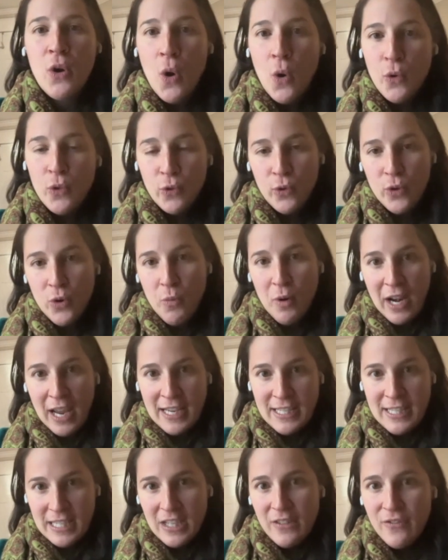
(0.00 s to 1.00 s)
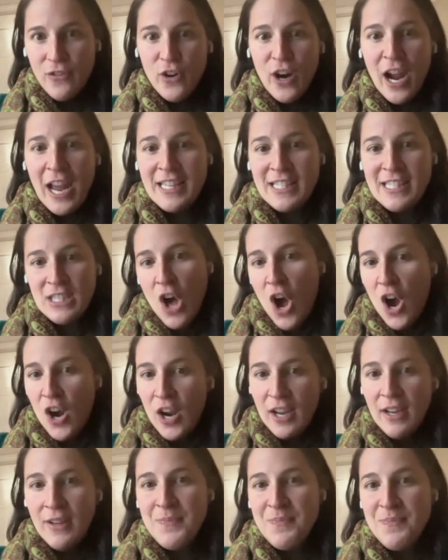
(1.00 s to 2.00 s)
go through what I did for as
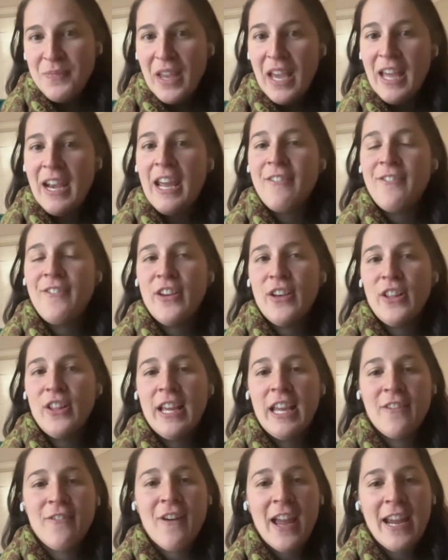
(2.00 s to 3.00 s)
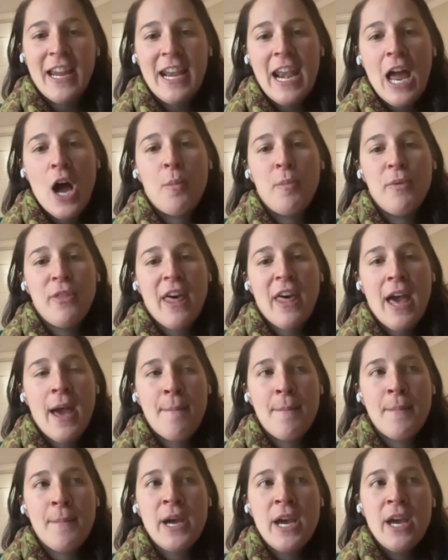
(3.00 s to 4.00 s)
long. And I feel like if I can help
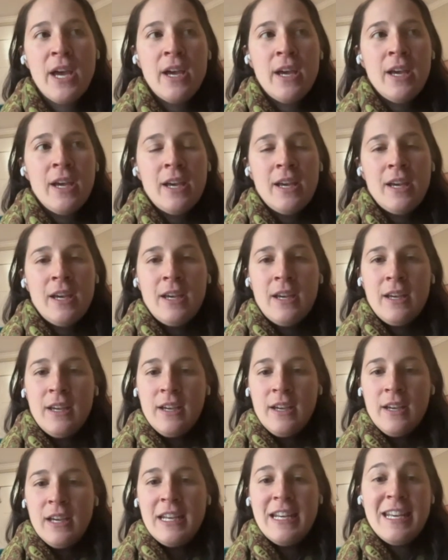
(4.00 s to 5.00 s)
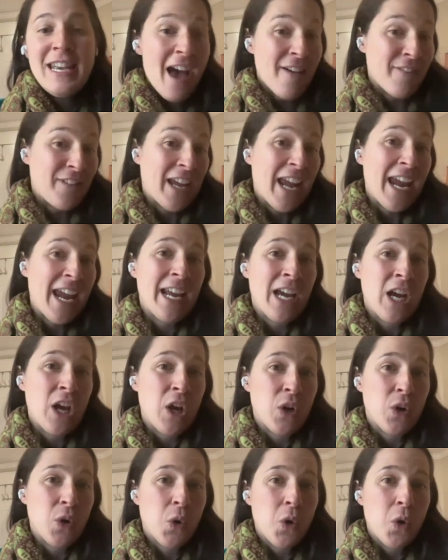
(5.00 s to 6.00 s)
them navigate
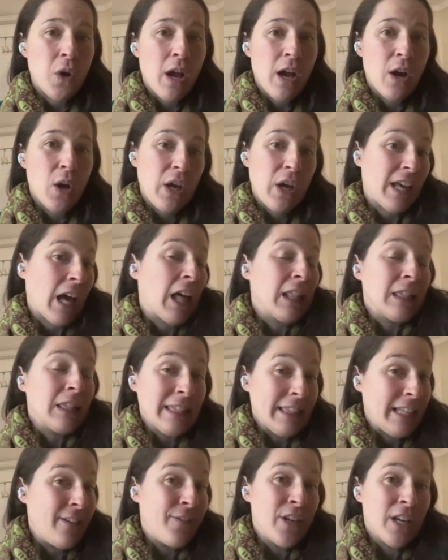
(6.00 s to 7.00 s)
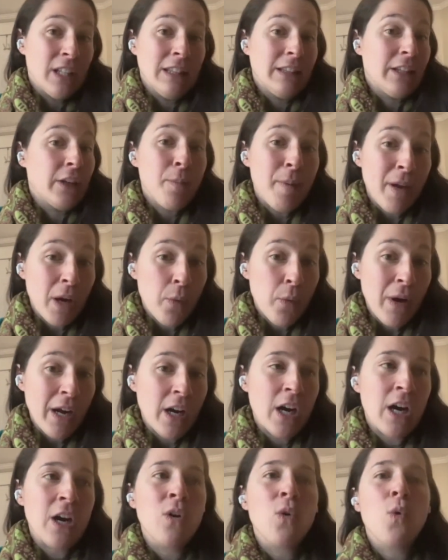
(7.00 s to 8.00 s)
it a, even a little bit
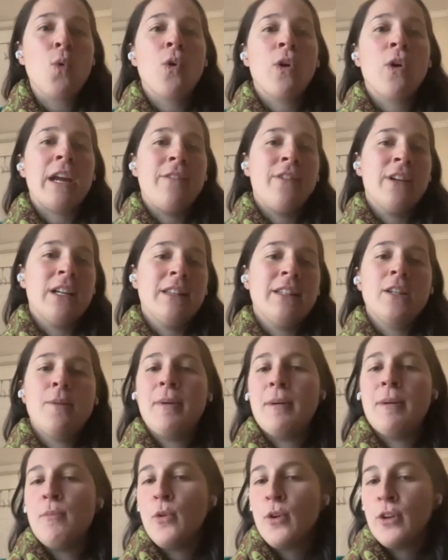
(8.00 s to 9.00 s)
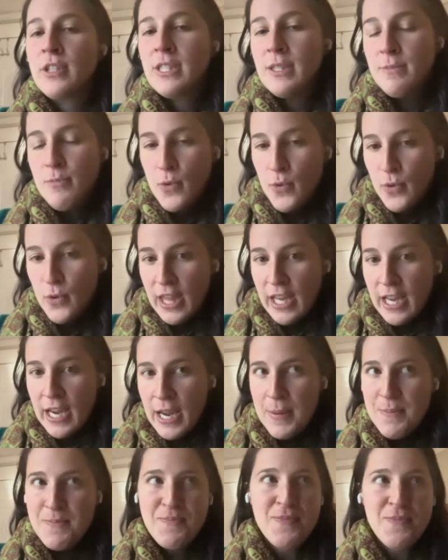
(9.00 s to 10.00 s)
quicker or even a little bit more
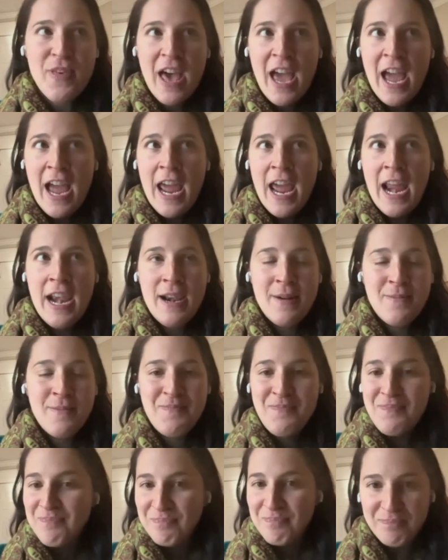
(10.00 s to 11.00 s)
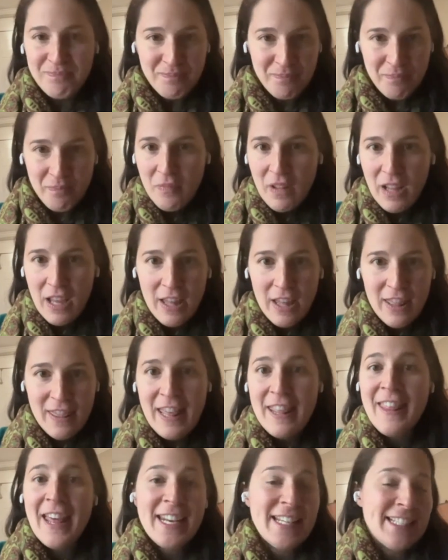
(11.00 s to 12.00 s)
smoothly mm-hmm. then
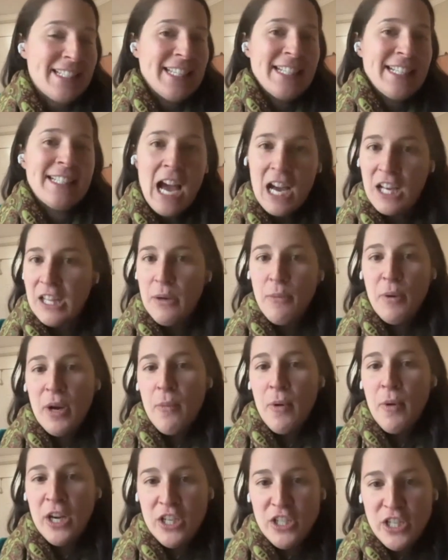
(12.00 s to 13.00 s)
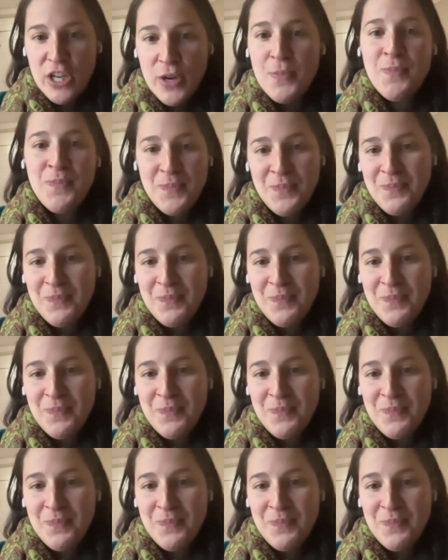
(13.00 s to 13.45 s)
then that is exactly what i want to do